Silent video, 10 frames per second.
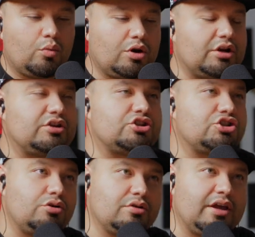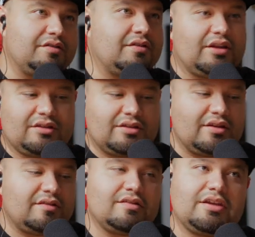We're gonna showcase that like
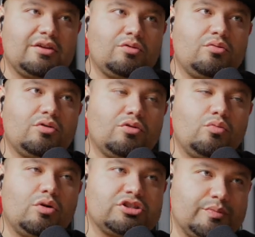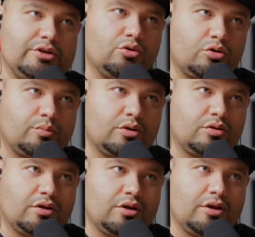this is a kid who who wants to be
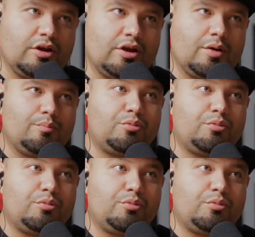normal, mm-hmm.